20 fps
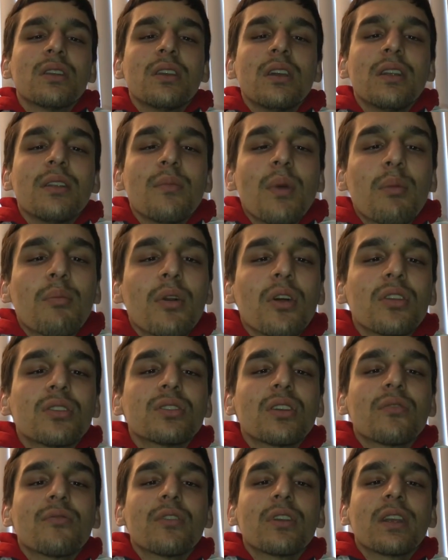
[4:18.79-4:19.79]
And my brother
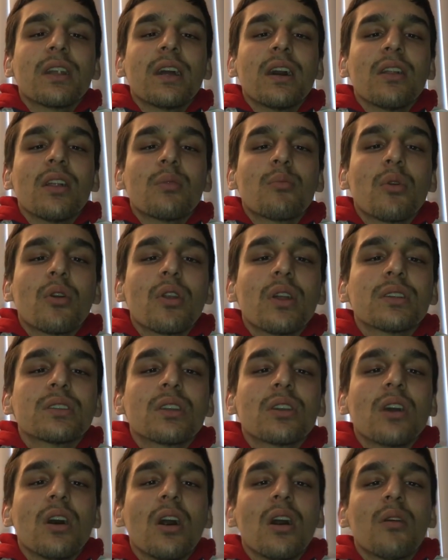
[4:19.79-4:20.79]
started freaking out, like, bro, that's
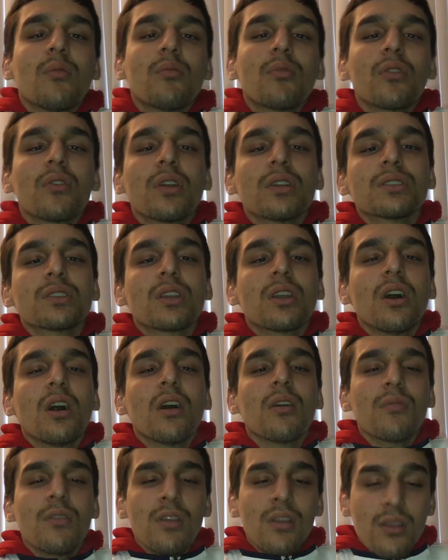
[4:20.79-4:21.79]
a cop, bro, that's a
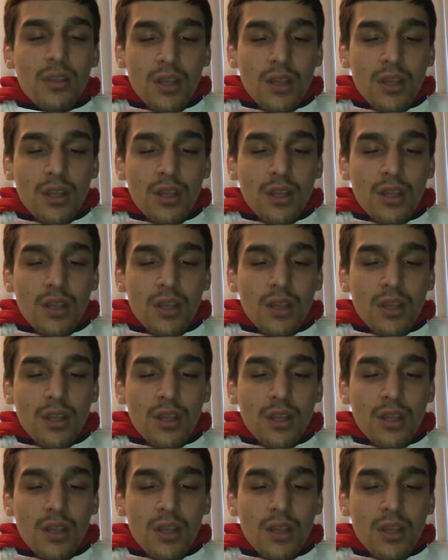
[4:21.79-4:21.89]
cop.